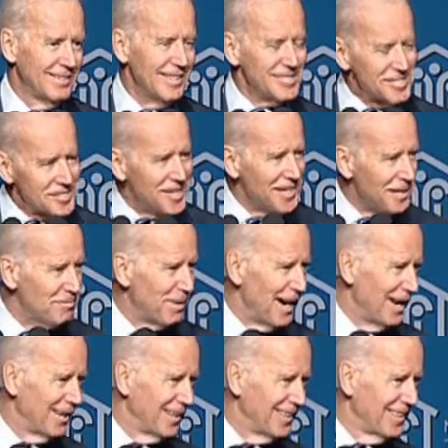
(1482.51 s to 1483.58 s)
Just think about
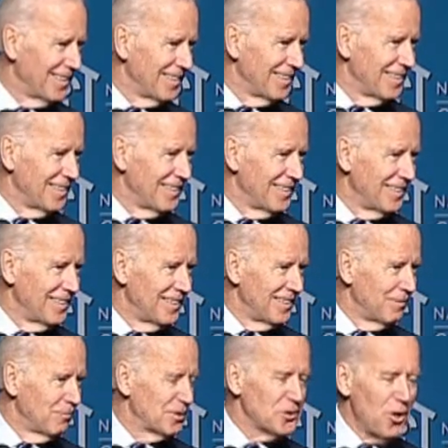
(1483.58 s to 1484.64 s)
it.
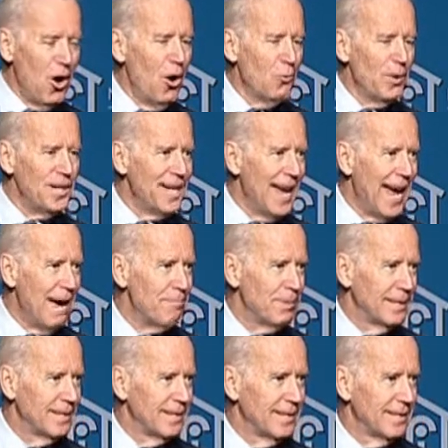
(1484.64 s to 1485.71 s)
What's already happened.